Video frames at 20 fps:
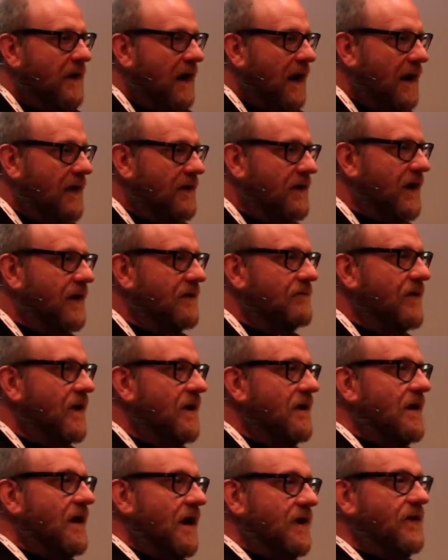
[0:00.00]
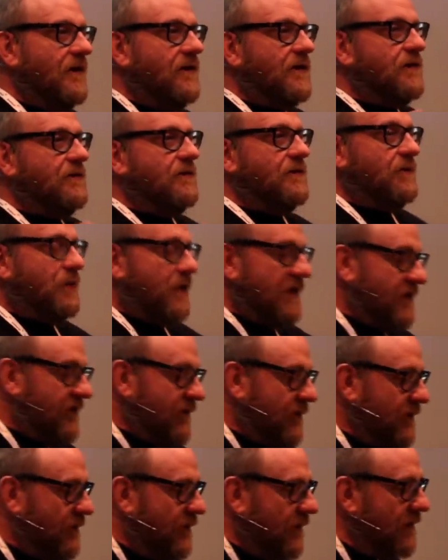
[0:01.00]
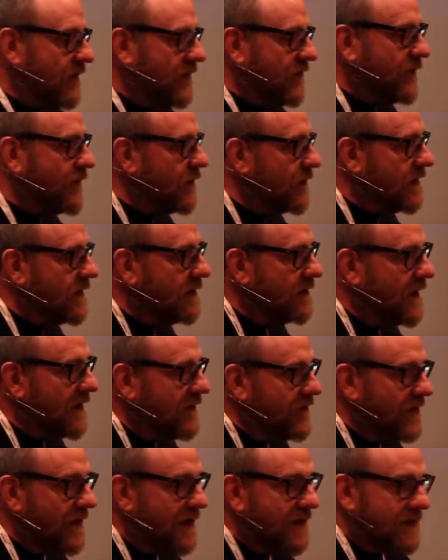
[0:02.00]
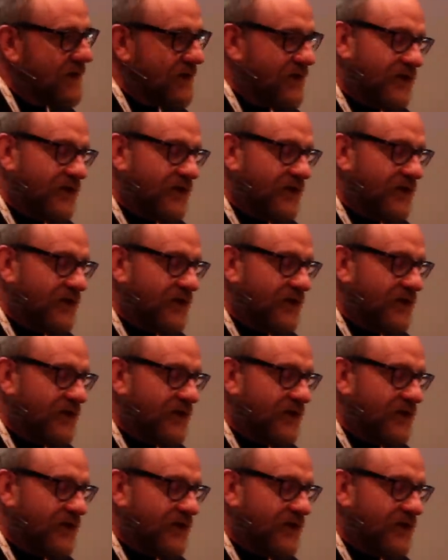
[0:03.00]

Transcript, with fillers: And uh, another good piece of advice for you, actually, and I